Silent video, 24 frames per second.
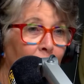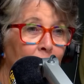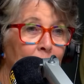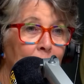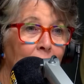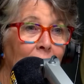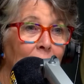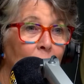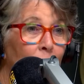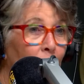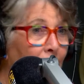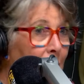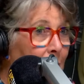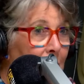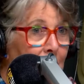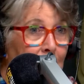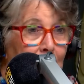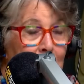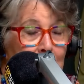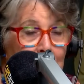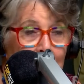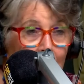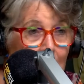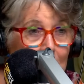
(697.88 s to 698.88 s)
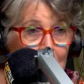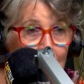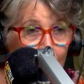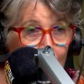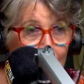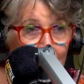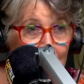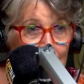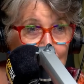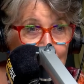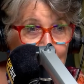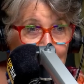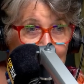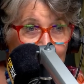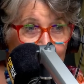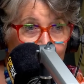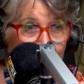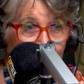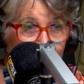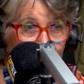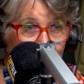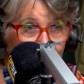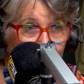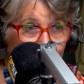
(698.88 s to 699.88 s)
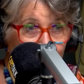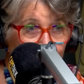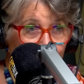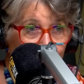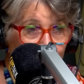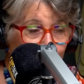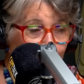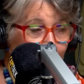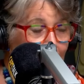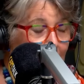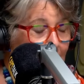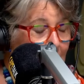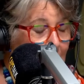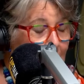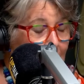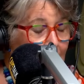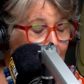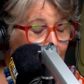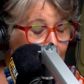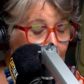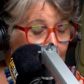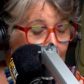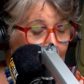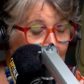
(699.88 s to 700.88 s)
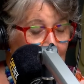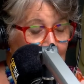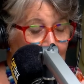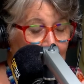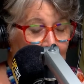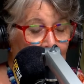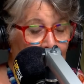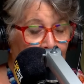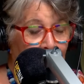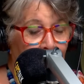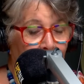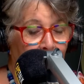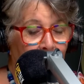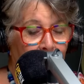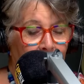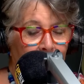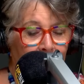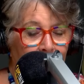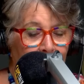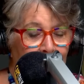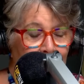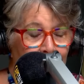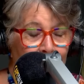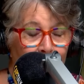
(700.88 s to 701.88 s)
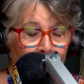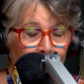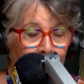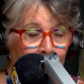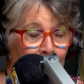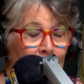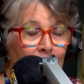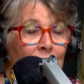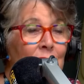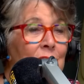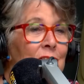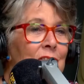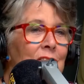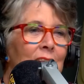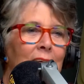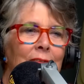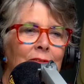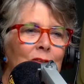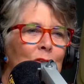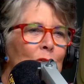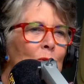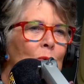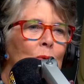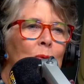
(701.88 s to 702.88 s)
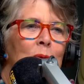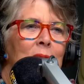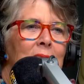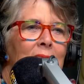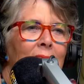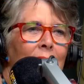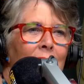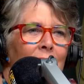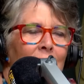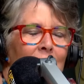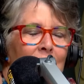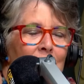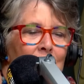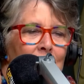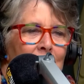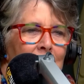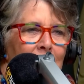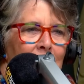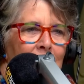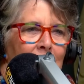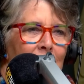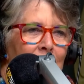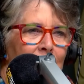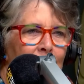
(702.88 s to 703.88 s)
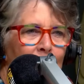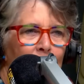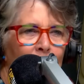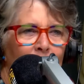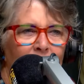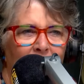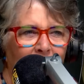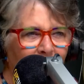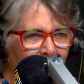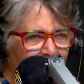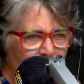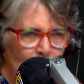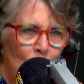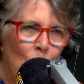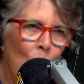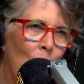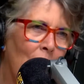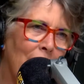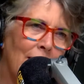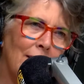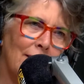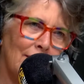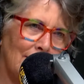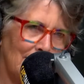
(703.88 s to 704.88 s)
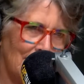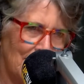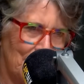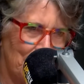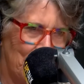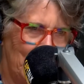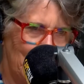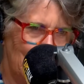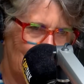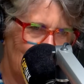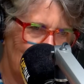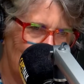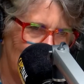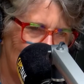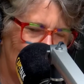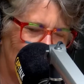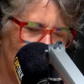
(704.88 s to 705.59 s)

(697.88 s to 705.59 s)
on a bandwagon because I'm not vegetarian at all. But it's nonsense. I've just always loved vegetarian food as well as meat.